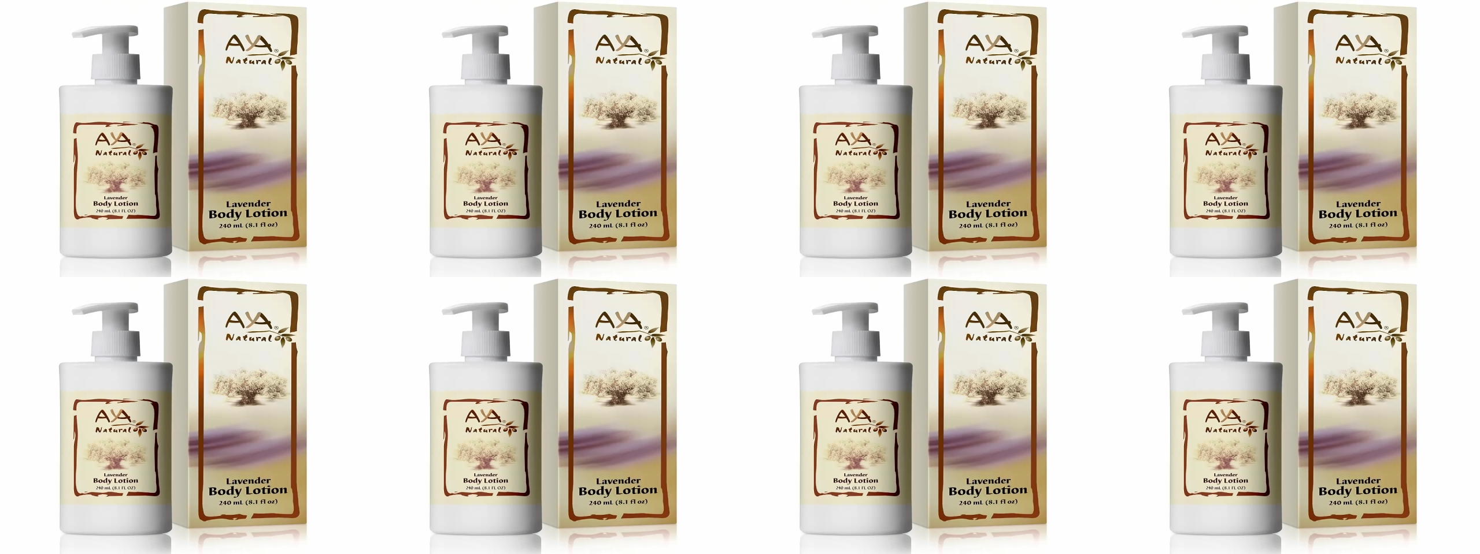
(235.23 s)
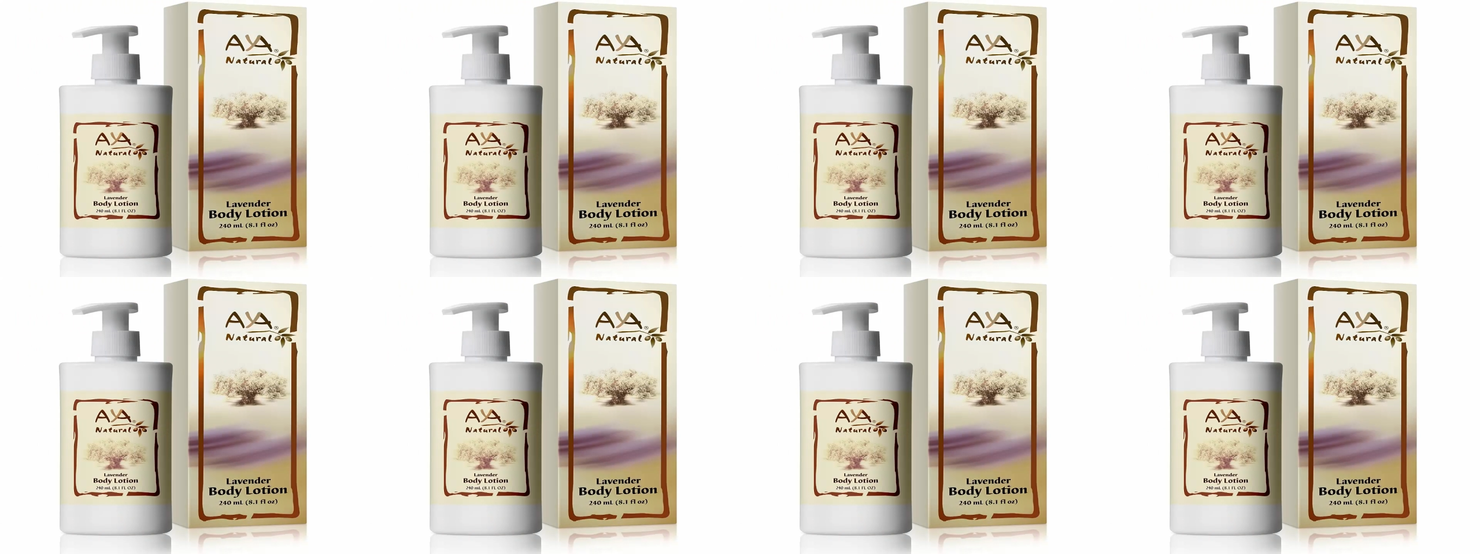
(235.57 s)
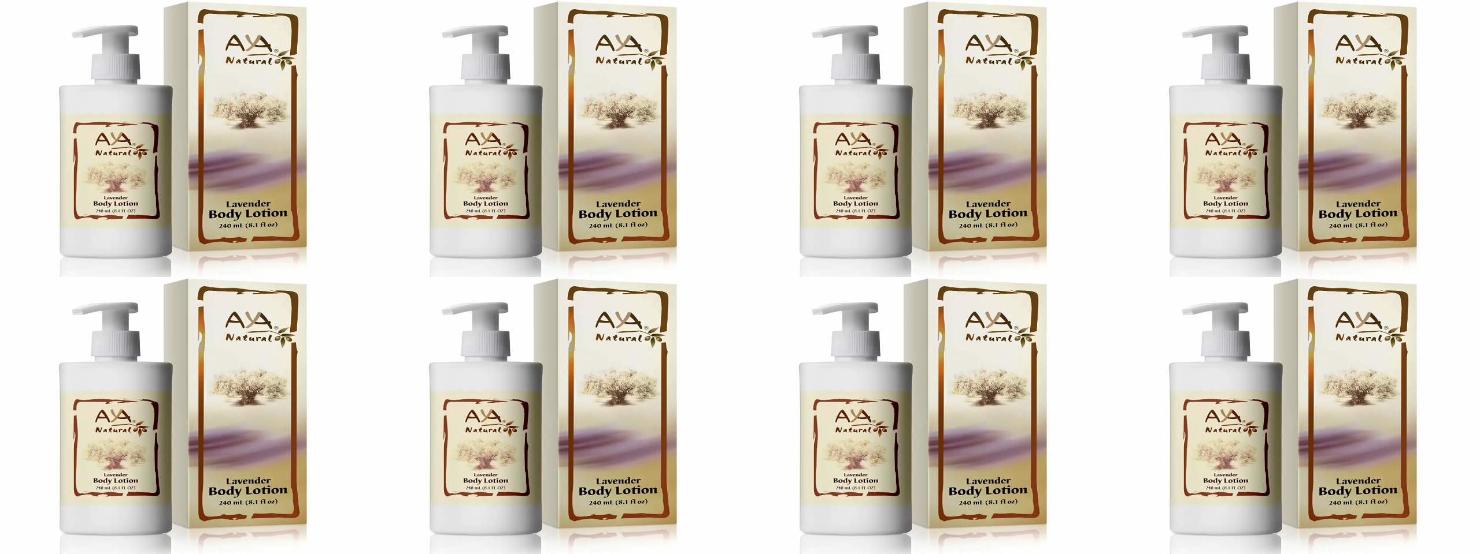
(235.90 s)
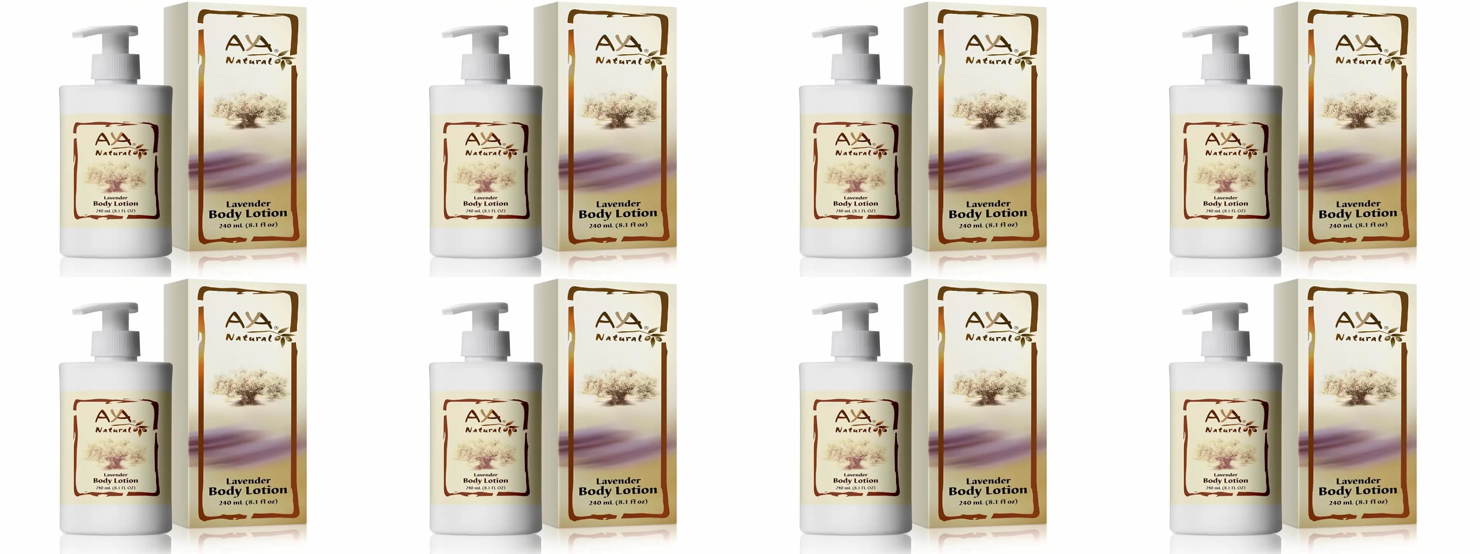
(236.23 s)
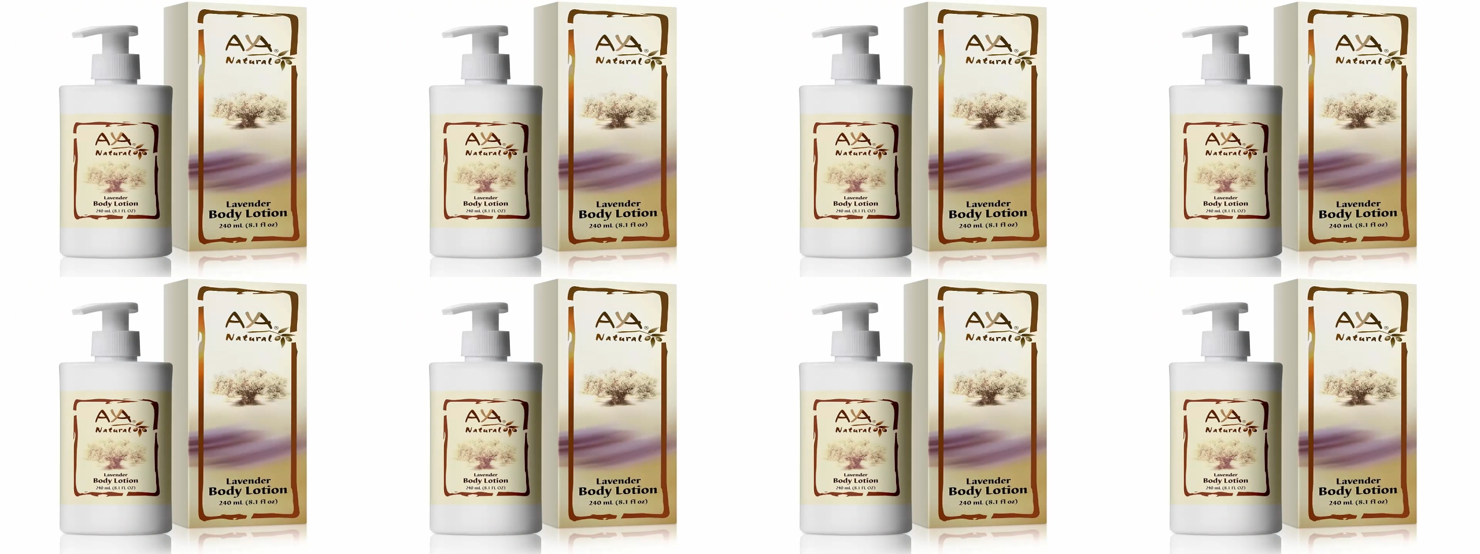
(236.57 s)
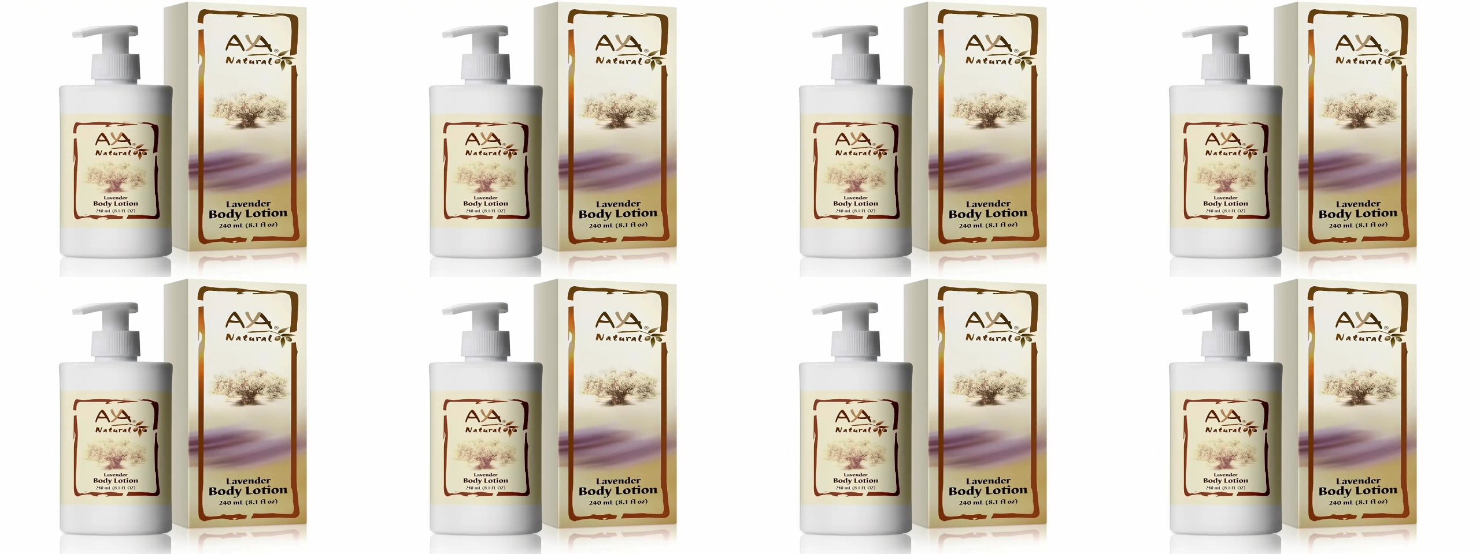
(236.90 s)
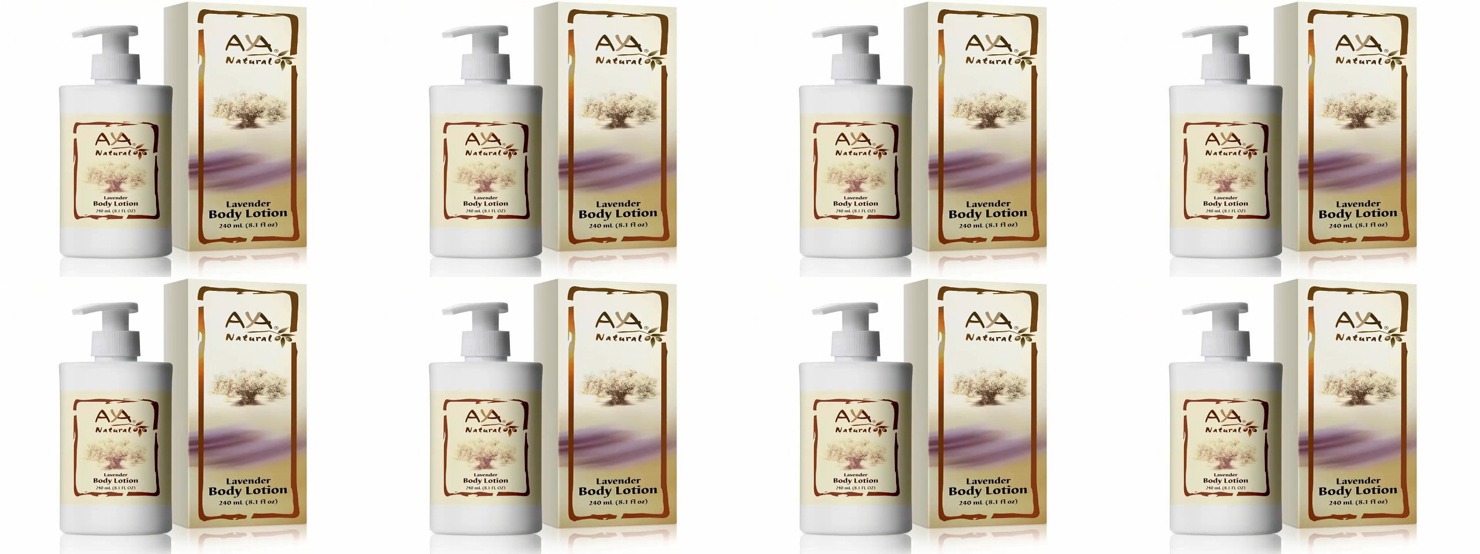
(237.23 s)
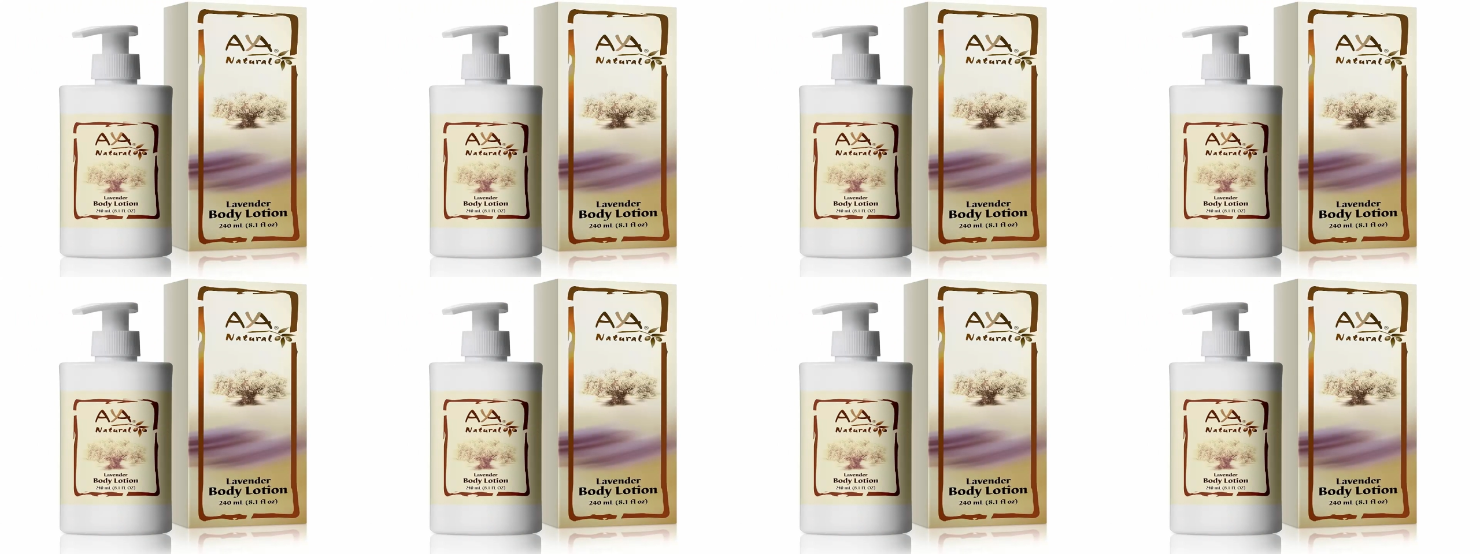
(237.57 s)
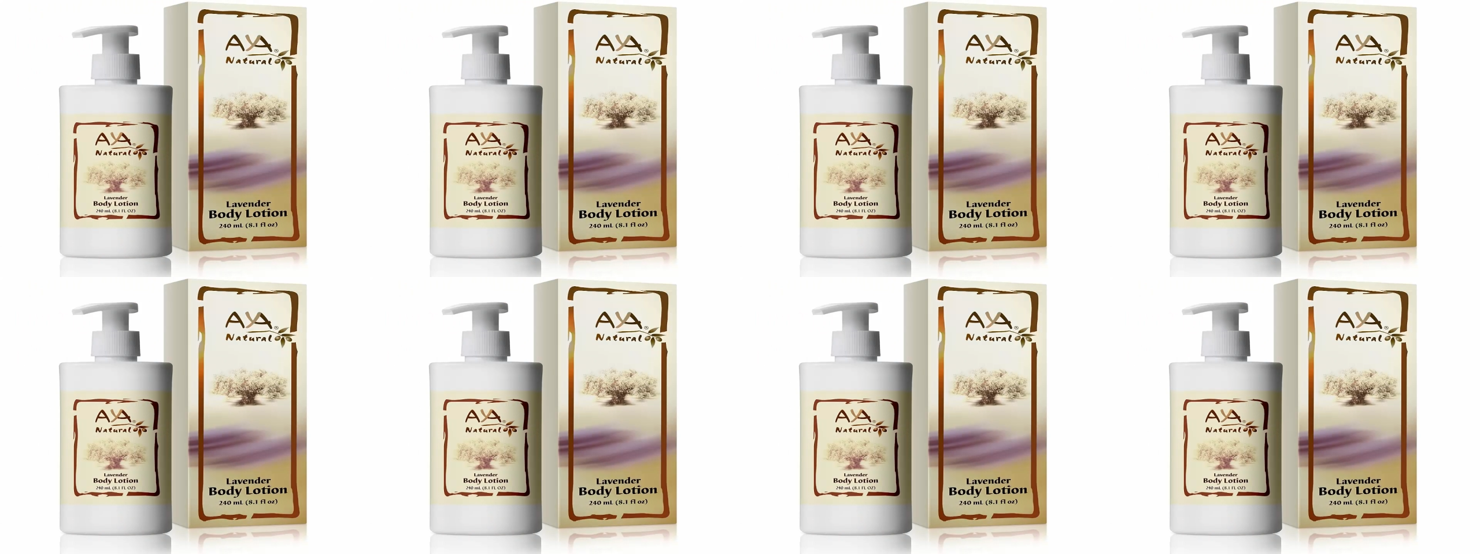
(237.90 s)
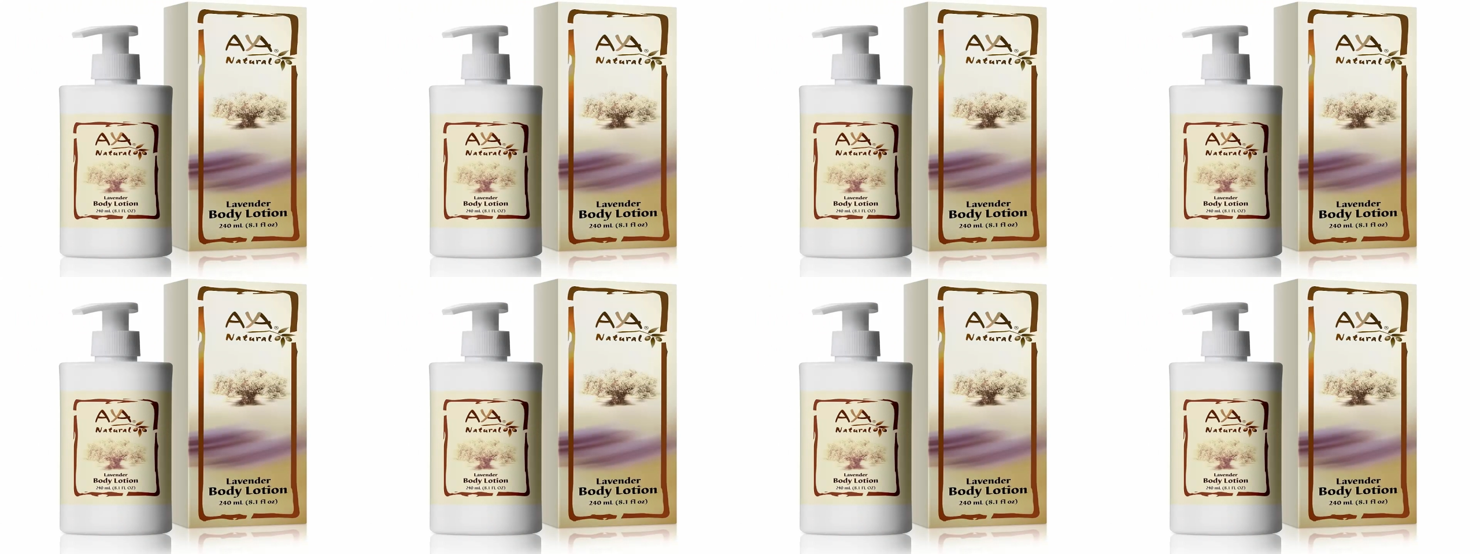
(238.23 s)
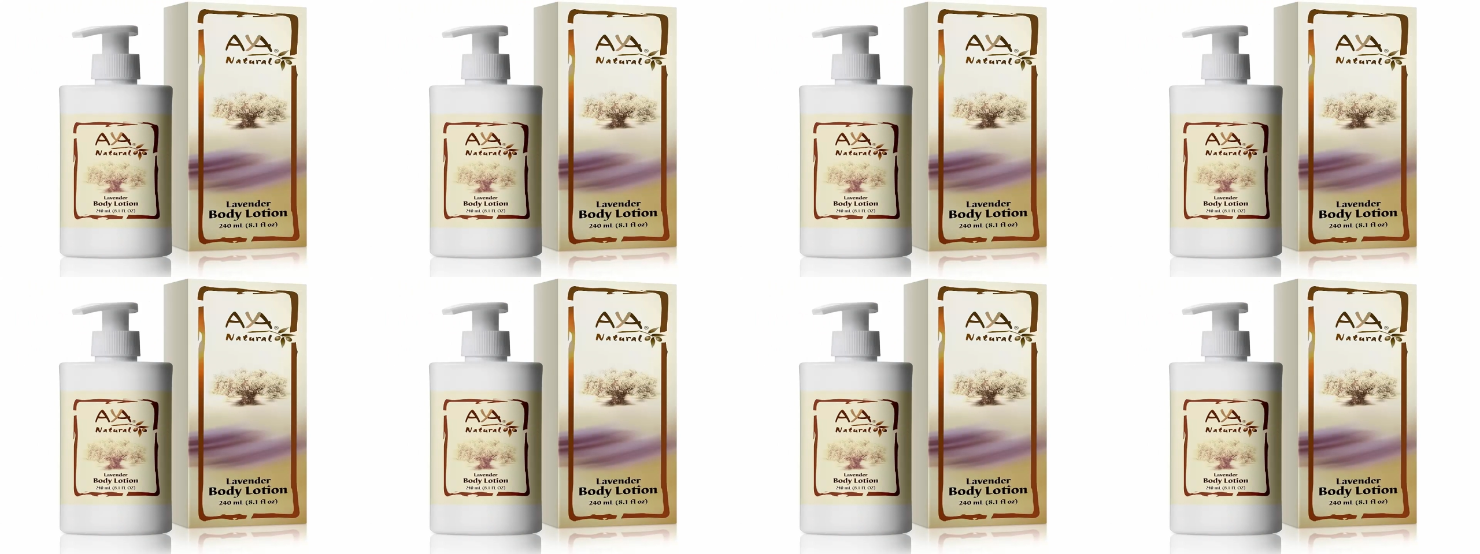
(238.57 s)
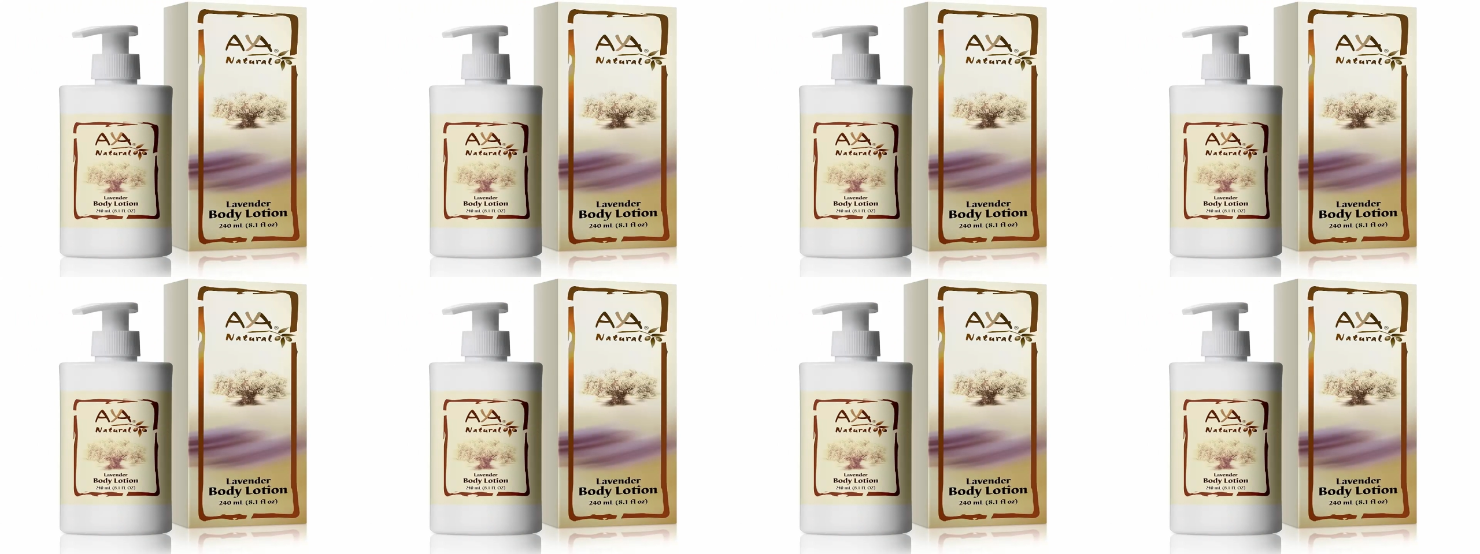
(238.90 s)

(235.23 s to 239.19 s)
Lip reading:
Nobody's mouth can be seen.